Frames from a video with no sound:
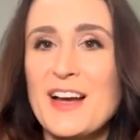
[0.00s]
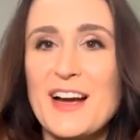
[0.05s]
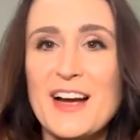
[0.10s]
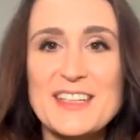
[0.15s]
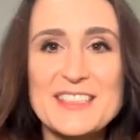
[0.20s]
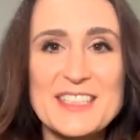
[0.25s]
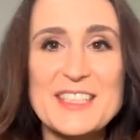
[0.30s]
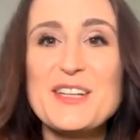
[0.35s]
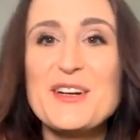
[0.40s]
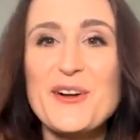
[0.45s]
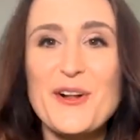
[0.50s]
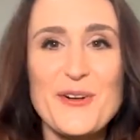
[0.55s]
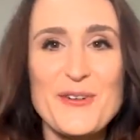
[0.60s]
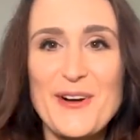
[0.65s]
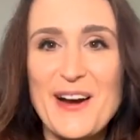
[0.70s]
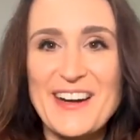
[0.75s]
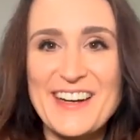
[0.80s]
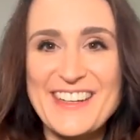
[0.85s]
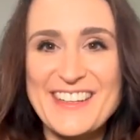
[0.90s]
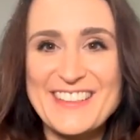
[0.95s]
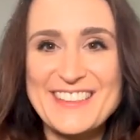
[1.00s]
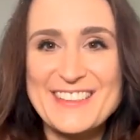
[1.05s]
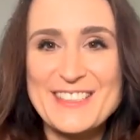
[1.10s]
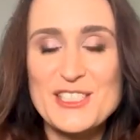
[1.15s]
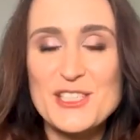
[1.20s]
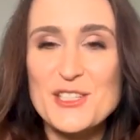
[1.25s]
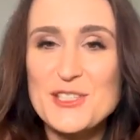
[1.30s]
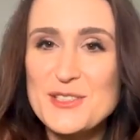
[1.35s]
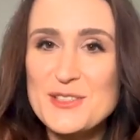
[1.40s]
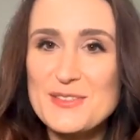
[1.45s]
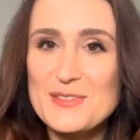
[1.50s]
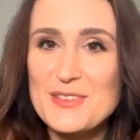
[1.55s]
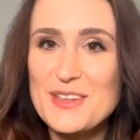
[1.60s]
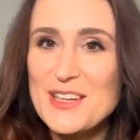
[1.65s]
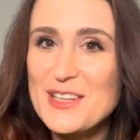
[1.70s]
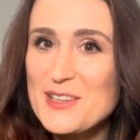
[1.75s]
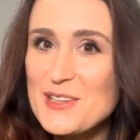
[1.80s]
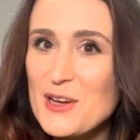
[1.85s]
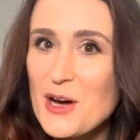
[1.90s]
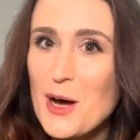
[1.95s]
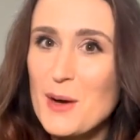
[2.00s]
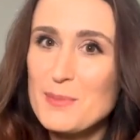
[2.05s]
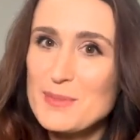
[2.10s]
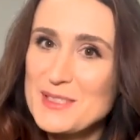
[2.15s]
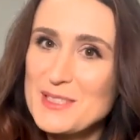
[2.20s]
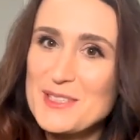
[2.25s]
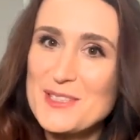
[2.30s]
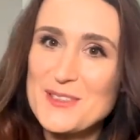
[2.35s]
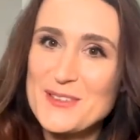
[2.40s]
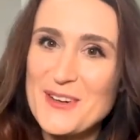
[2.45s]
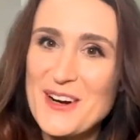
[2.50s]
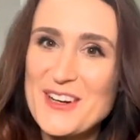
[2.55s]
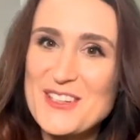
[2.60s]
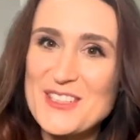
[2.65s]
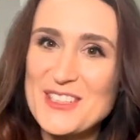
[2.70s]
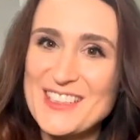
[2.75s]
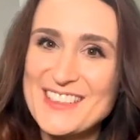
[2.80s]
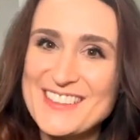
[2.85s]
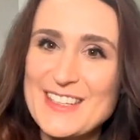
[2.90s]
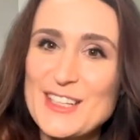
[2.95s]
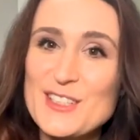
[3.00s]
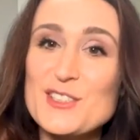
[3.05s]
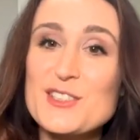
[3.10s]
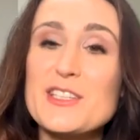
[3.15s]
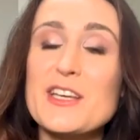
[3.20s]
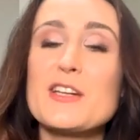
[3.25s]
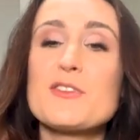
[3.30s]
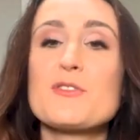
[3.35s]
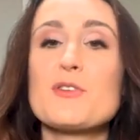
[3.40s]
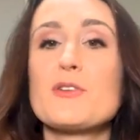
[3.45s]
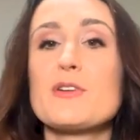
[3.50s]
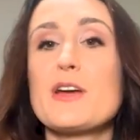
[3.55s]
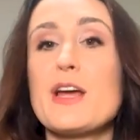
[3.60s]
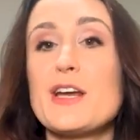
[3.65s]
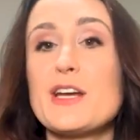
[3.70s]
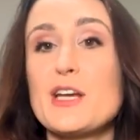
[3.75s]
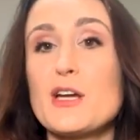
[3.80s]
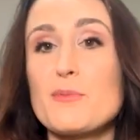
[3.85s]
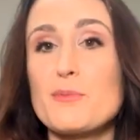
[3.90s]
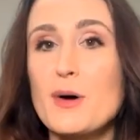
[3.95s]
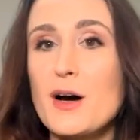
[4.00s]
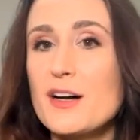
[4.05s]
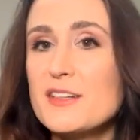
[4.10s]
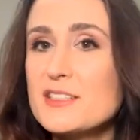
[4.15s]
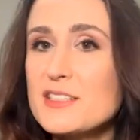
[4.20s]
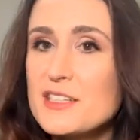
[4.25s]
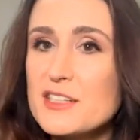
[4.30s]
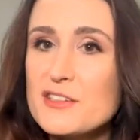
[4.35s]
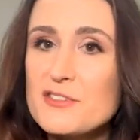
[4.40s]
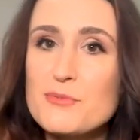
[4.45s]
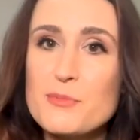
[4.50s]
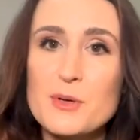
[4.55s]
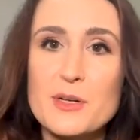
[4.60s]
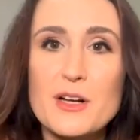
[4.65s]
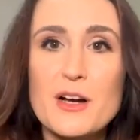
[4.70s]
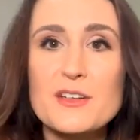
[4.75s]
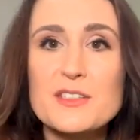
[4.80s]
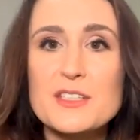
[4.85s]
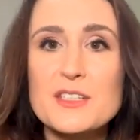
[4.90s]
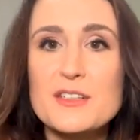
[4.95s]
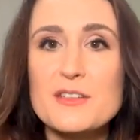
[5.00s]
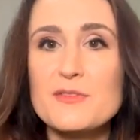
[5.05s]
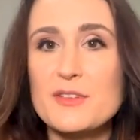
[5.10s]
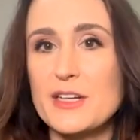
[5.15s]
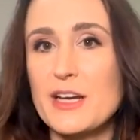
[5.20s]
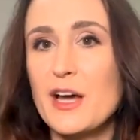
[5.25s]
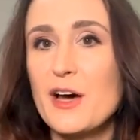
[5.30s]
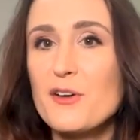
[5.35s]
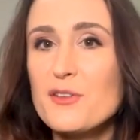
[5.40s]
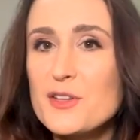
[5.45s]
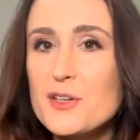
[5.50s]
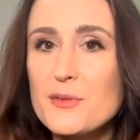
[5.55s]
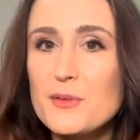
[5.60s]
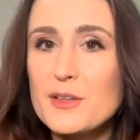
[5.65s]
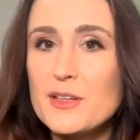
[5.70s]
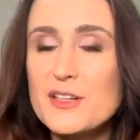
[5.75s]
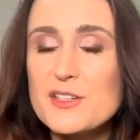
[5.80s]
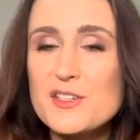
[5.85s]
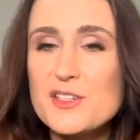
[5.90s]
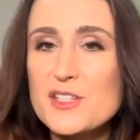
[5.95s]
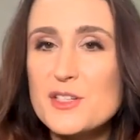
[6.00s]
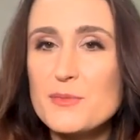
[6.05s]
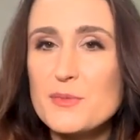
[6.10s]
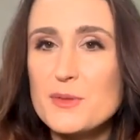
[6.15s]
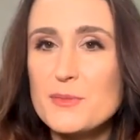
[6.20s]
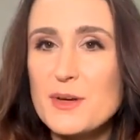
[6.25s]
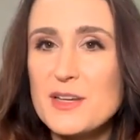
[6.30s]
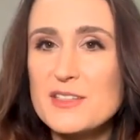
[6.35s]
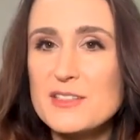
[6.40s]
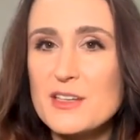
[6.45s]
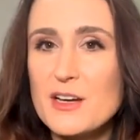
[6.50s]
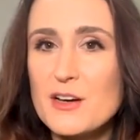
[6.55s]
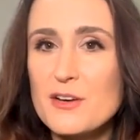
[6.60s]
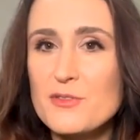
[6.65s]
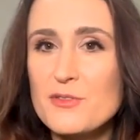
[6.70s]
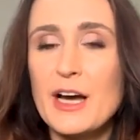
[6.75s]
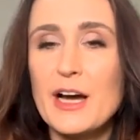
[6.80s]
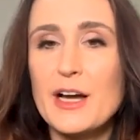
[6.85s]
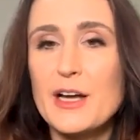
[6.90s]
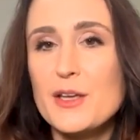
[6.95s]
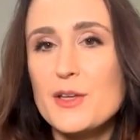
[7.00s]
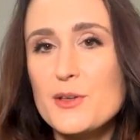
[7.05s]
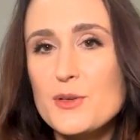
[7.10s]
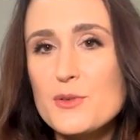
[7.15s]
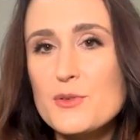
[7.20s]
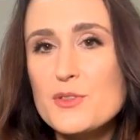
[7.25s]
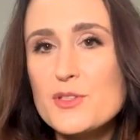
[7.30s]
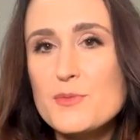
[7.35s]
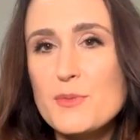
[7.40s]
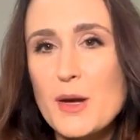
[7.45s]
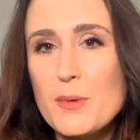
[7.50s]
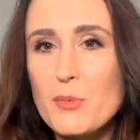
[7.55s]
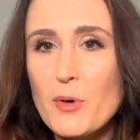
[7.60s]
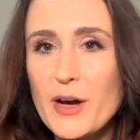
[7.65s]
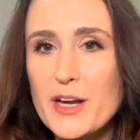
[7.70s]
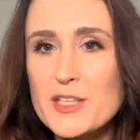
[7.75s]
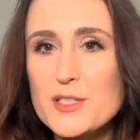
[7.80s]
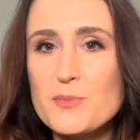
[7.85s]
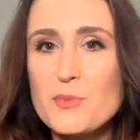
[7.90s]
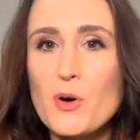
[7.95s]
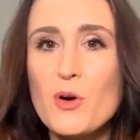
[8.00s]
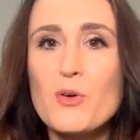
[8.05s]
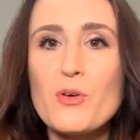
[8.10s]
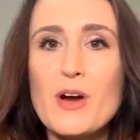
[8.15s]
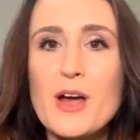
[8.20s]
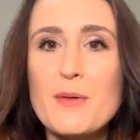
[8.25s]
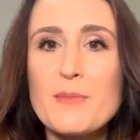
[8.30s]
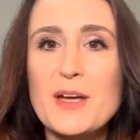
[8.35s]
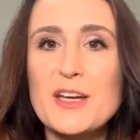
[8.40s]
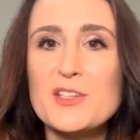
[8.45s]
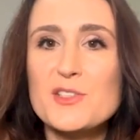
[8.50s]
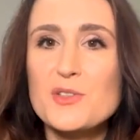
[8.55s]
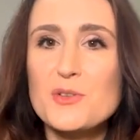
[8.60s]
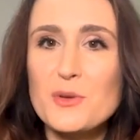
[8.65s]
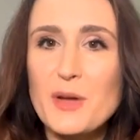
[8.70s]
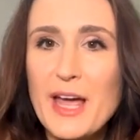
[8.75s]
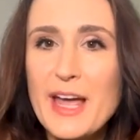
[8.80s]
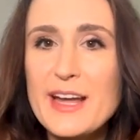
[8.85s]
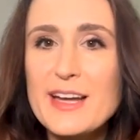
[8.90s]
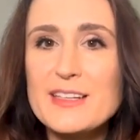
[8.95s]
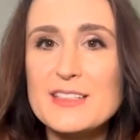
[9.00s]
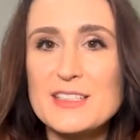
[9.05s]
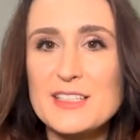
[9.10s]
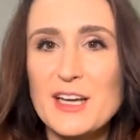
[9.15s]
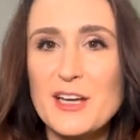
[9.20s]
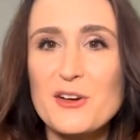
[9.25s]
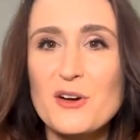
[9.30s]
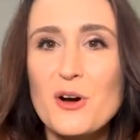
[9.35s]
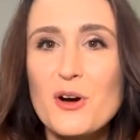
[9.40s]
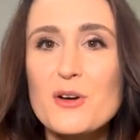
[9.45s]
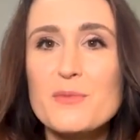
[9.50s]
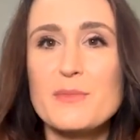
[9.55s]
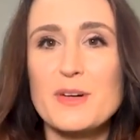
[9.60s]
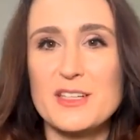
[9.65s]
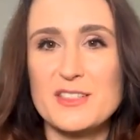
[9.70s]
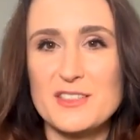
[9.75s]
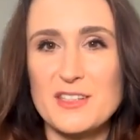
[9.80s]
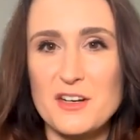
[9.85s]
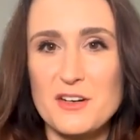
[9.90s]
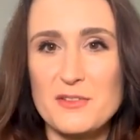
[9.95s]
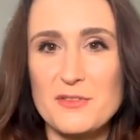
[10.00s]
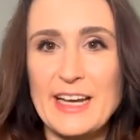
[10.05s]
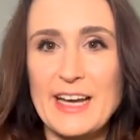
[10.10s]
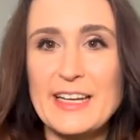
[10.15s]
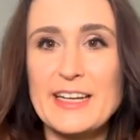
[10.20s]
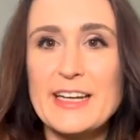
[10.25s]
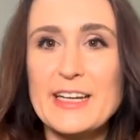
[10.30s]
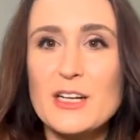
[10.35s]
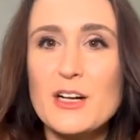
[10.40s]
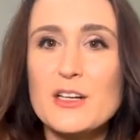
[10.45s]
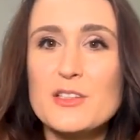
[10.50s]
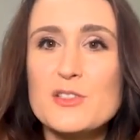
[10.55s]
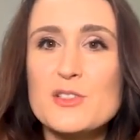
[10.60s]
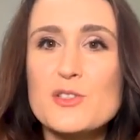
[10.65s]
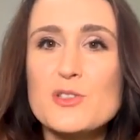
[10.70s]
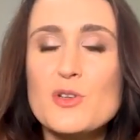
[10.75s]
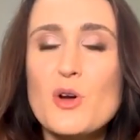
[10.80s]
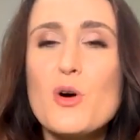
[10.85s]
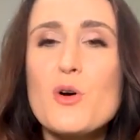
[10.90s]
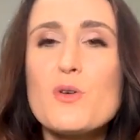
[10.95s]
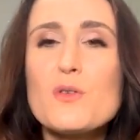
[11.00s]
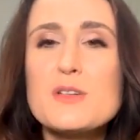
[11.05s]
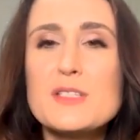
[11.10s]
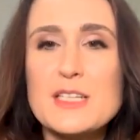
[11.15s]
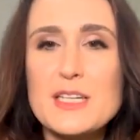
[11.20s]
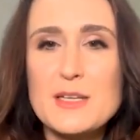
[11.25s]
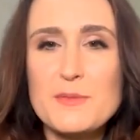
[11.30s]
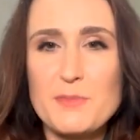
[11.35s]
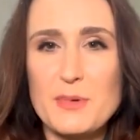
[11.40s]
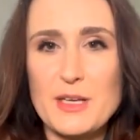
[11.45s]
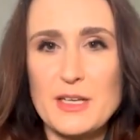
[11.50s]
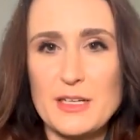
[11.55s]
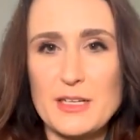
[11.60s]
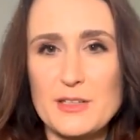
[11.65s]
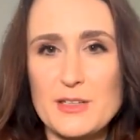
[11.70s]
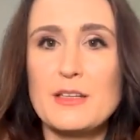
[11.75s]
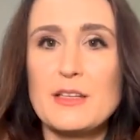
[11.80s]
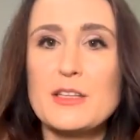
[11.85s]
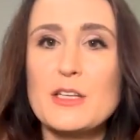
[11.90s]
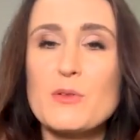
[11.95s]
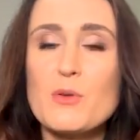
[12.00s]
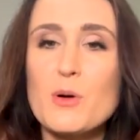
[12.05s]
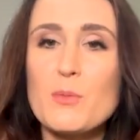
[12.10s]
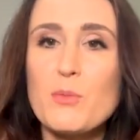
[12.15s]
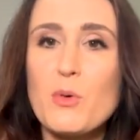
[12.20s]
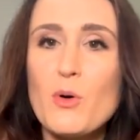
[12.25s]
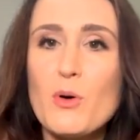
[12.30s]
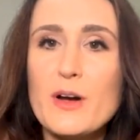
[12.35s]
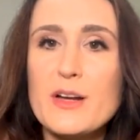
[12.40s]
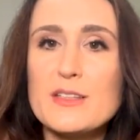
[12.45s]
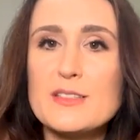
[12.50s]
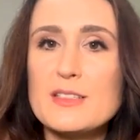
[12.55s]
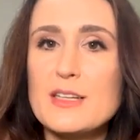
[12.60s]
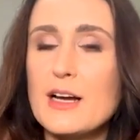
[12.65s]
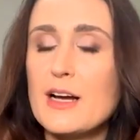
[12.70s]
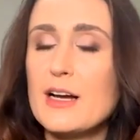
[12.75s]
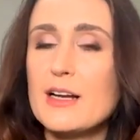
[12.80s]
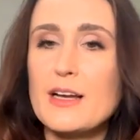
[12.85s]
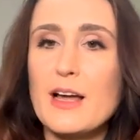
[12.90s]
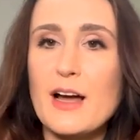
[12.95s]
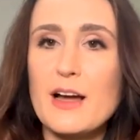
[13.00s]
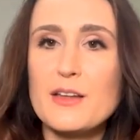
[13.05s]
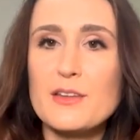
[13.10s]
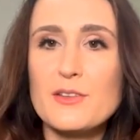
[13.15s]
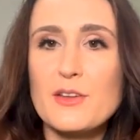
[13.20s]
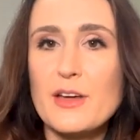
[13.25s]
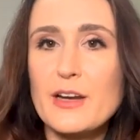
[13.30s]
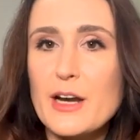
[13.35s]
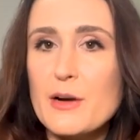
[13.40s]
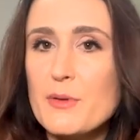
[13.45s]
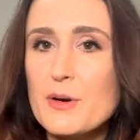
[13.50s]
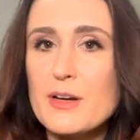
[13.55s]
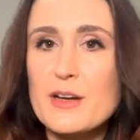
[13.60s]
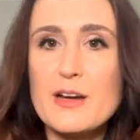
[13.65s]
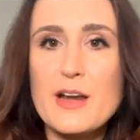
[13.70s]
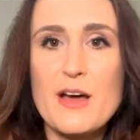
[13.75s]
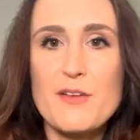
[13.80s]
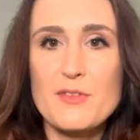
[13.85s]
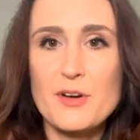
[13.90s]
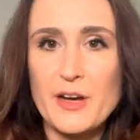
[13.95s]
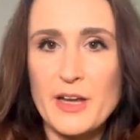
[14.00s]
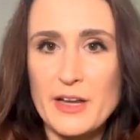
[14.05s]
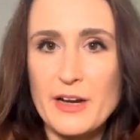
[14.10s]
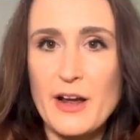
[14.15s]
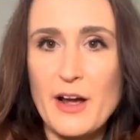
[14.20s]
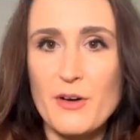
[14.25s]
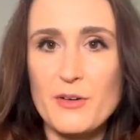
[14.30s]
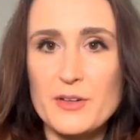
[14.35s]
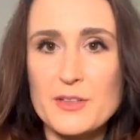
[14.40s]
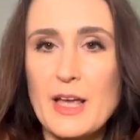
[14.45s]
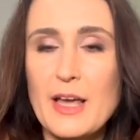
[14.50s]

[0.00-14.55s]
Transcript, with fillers: I did it already, just in the opposite direction. Instead of creating a positive, productive, and healthy relationship with myself, I used my brain's programming to hate and hurt myself. And I got so deep in it that there were points I, I thought I would never get up.